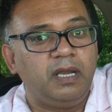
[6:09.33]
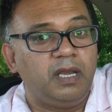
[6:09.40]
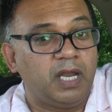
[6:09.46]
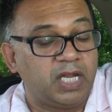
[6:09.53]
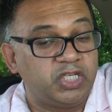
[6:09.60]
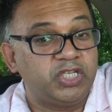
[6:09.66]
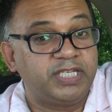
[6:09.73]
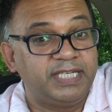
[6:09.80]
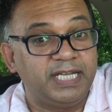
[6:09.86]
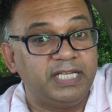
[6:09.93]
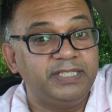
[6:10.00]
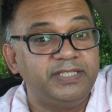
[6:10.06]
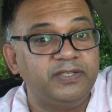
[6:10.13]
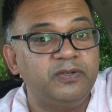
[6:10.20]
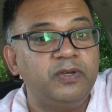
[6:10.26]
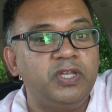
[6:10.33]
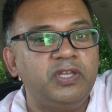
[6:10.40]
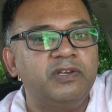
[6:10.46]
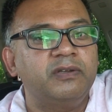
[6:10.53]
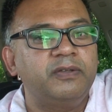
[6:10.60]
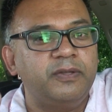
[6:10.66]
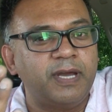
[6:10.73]
Logic tells
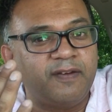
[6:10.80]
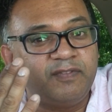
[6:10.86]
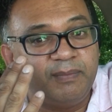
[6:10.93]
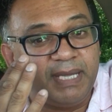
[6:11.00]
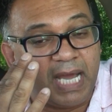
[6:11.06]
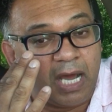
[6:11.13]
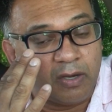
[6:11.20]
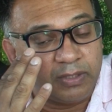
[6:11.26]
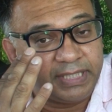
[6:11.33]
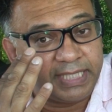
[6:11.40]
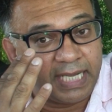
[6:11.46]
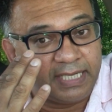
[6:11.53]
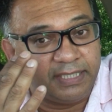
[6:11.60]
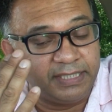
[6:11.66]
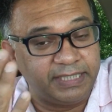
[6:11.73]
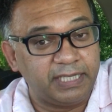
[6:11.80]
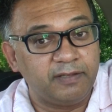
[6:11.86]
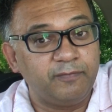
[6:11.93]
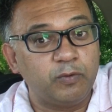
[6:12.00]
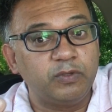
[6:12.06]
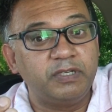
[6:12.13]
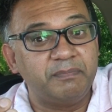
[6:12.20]
you have to be outside the cell
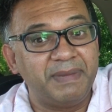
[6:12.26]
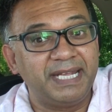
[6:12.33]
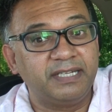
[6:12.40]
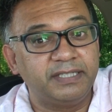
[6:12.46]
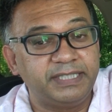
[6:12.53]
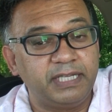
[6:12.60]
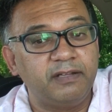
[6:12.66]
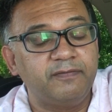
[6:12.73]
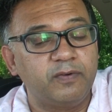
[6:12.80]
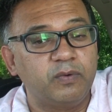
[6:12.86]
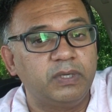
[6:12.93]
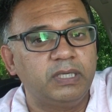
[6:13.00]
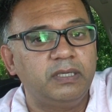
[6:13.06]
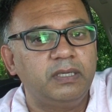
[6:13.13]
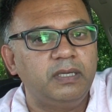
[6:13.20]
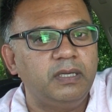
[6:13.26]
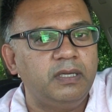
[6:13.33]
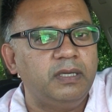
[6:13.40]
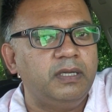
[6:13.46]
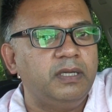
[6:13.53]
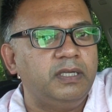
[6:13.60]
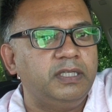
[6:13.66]
phone to make the cell phone.
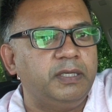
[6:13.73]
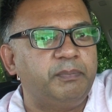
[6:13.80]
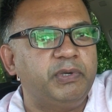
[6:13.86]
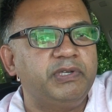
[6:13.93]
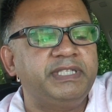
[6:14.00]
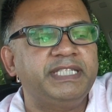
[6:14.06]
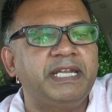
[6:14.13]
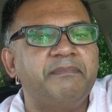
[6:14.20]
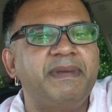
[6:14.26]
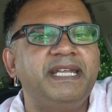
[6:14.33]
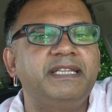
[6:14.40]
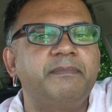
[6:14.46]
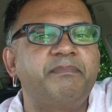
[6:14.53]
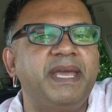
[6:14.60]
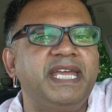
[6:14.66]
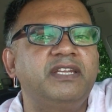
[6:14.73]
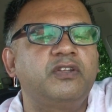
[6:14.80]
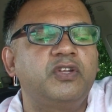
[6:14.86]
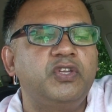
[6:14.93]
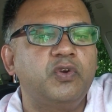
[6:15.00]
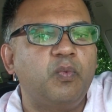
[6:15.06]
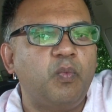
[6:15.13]
The person that made the paint
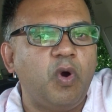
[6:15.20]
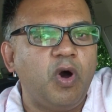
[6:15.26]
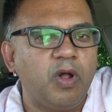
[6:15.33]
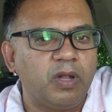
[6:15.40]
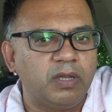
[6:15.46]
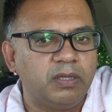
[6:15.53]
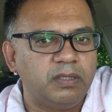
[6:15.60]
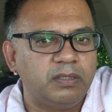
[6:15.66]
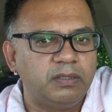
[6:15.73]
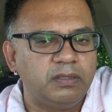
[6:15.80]
on your wall,